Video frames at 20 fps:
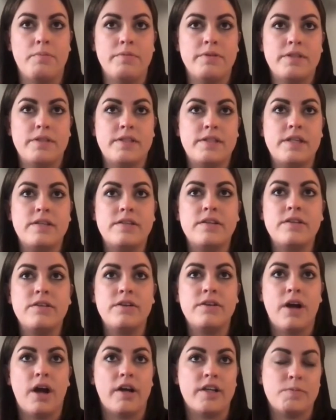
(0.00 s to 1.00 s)

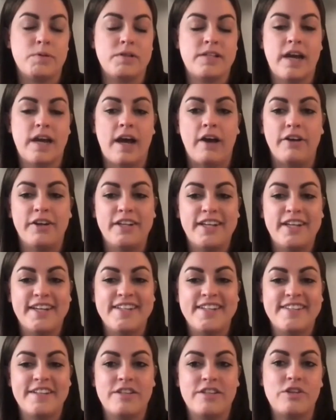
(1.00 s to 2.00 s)
Seasonal hospitality
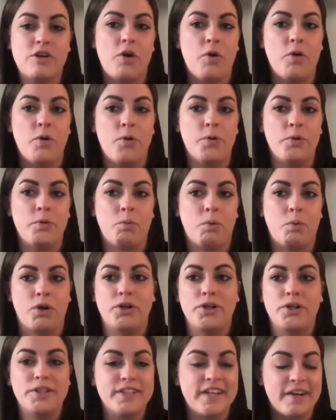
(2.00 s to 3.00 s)
is its own
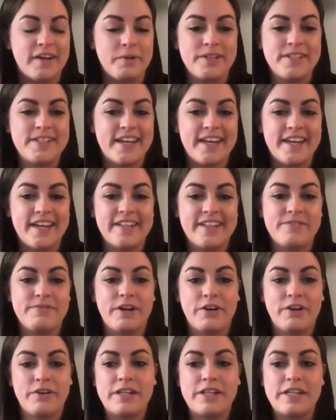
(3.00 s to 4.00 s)
world, I would say. It's
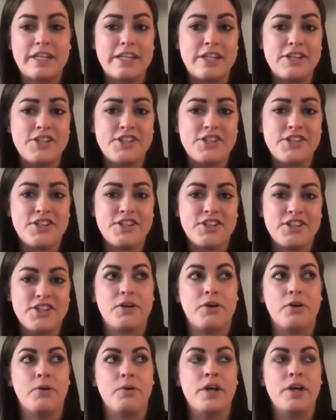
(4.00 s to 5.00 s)
very niche. And
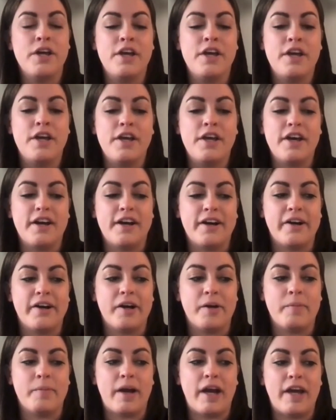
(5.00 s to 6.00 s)
so
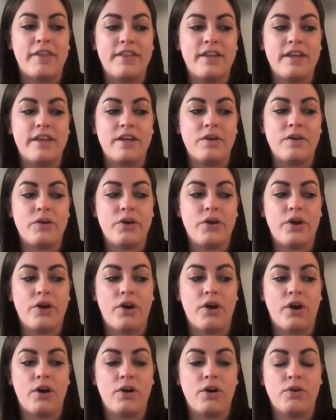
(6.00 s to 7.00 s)
I think
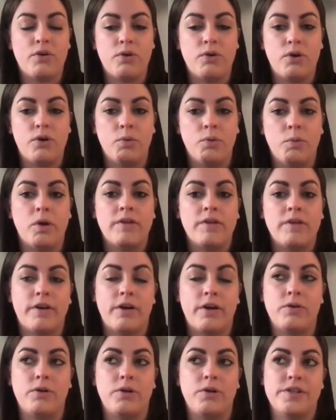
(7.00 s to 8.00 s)
one of
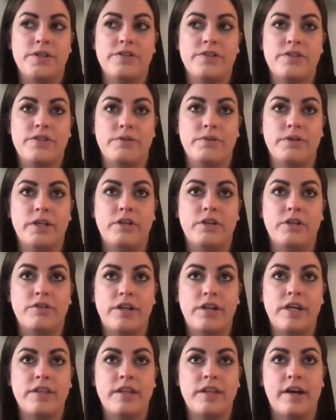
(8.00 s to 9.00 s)
our goals is to really
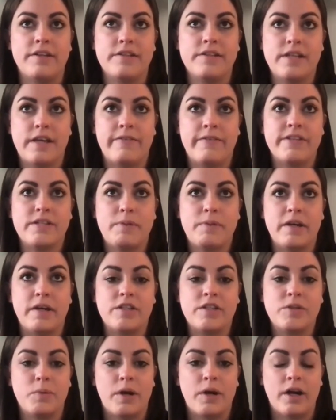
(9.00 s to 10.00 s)
create that safe
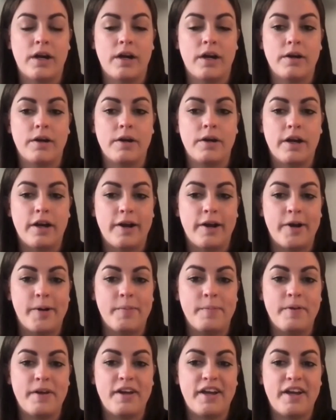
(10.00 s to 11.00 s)
space
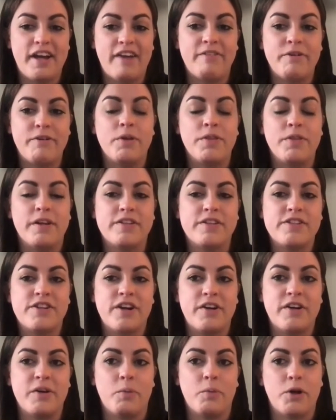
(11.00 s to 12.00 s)
where everyone that's
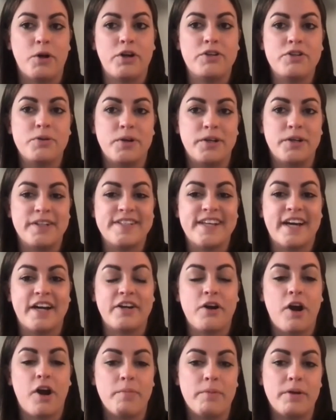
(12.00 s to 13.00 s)
trying to work towards
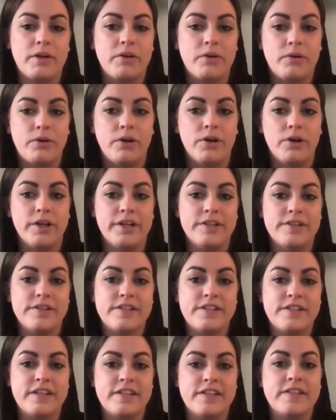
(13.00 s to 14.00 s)
that common goal
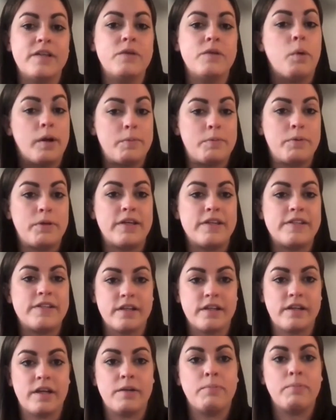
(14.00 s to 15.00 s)
is in one place
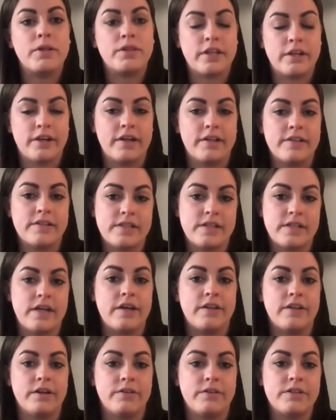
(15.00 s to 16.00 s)
and can put their heads
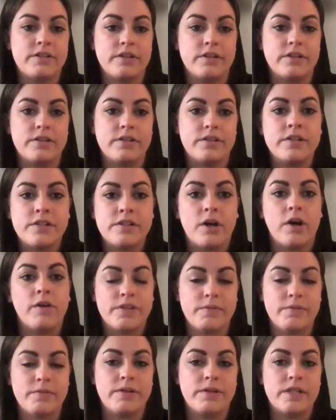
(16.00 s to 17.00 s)
together to
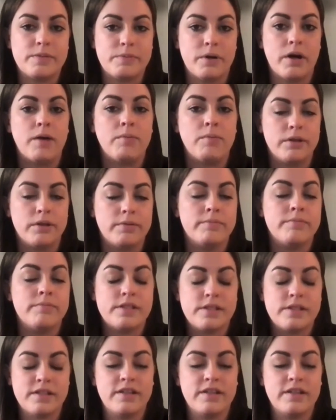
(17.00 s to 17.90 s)
solve some of these problems.